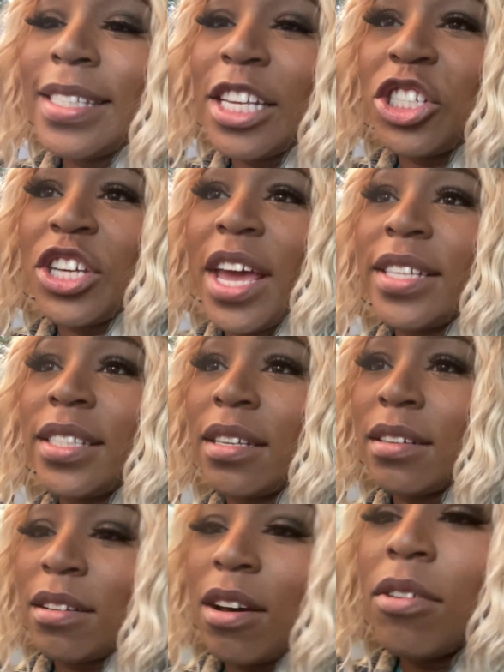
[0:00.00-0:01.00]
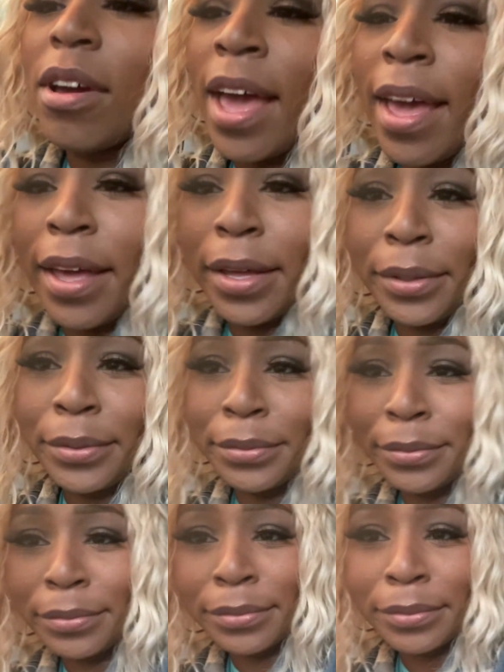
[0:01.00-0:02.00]
suggest, okay,
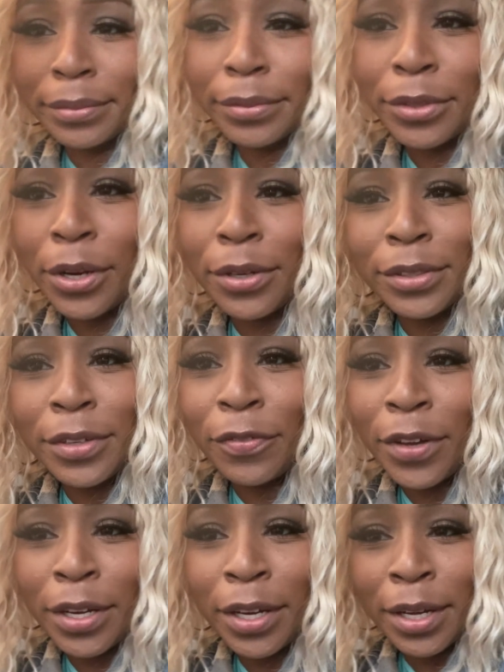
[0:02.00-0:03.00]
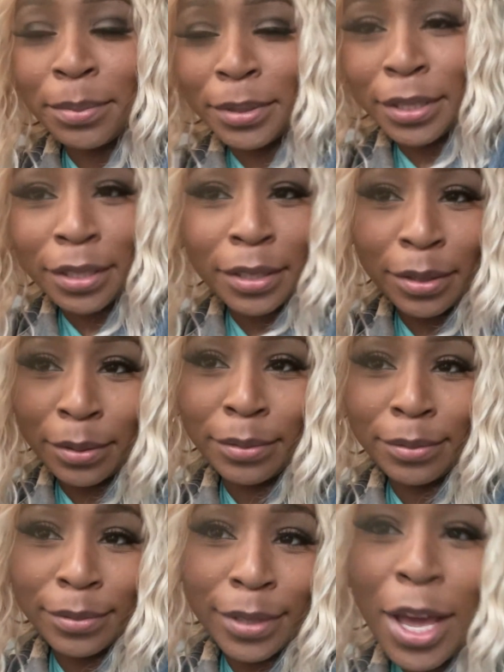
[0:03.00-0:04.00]
turn the fuck up then.
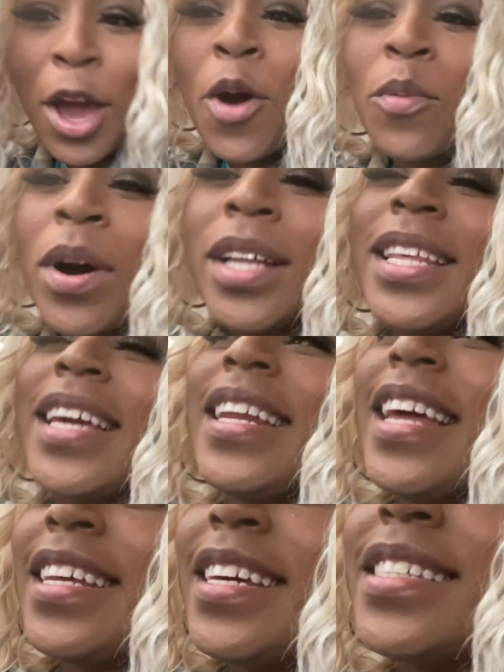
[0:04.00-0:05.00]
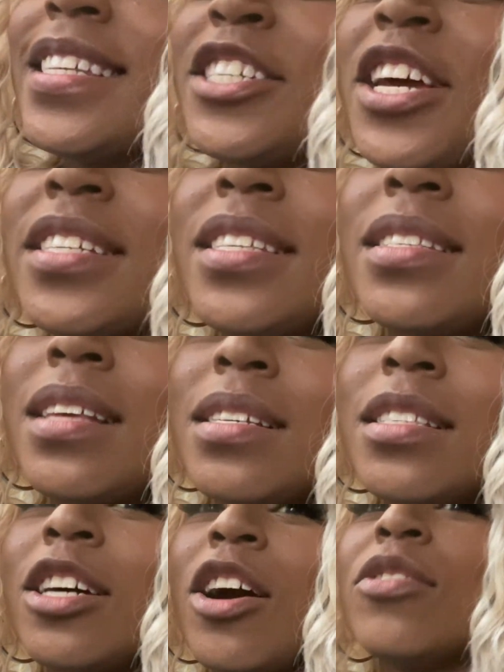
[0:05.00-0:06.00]
One thing they did suggest is us
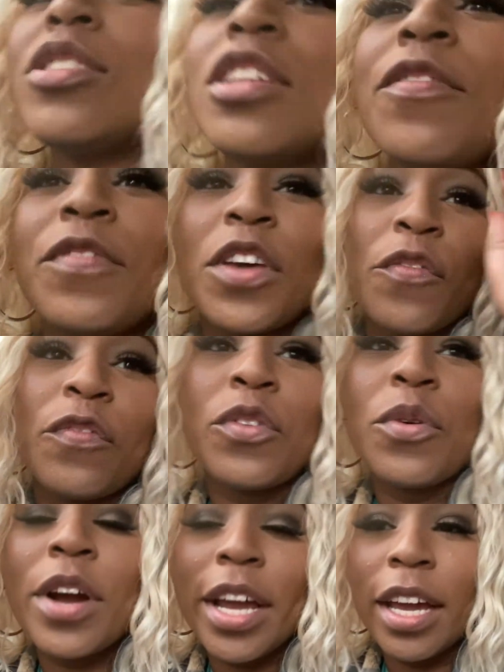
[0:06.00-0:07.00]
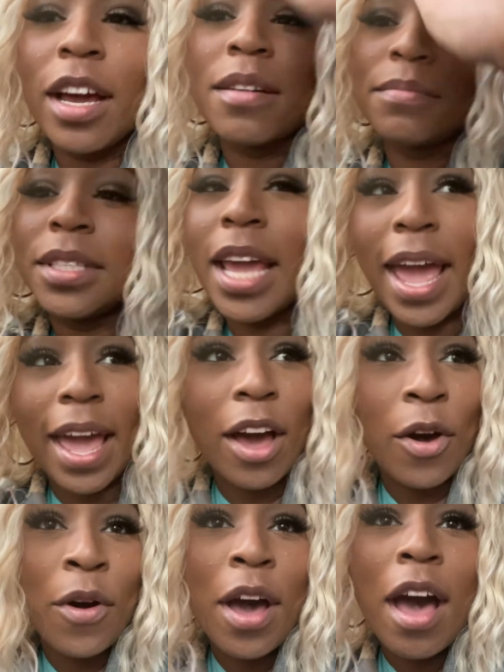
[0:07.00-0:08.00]
to go to the fifth floor and come down.